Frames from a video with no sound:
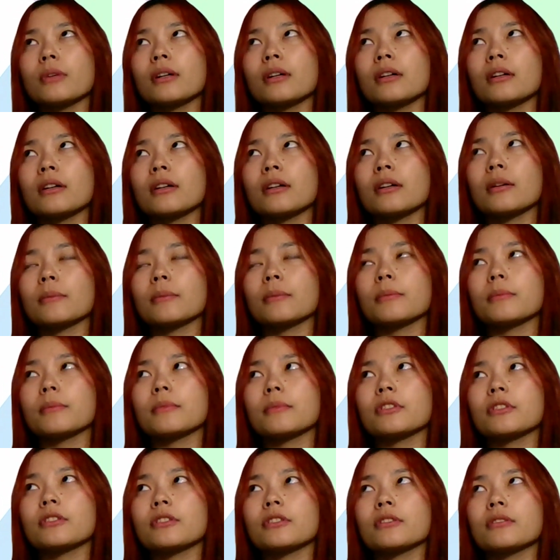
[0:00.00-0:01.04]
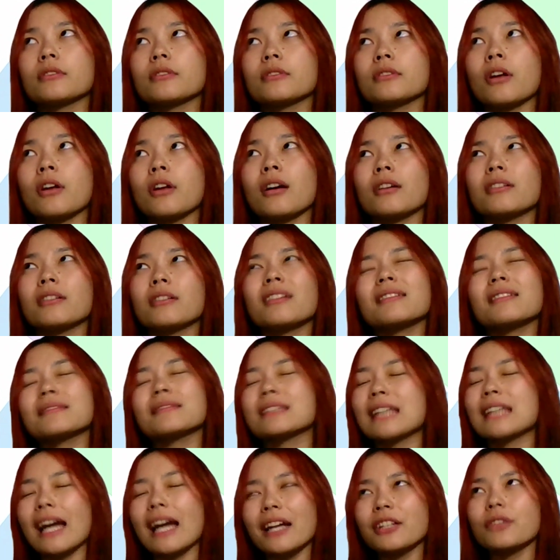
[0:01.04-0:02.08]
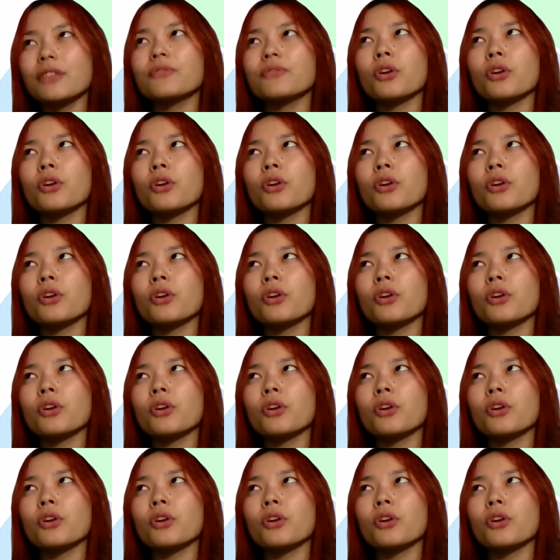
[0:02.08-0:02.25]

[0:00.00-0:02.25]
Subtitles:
uh, not kind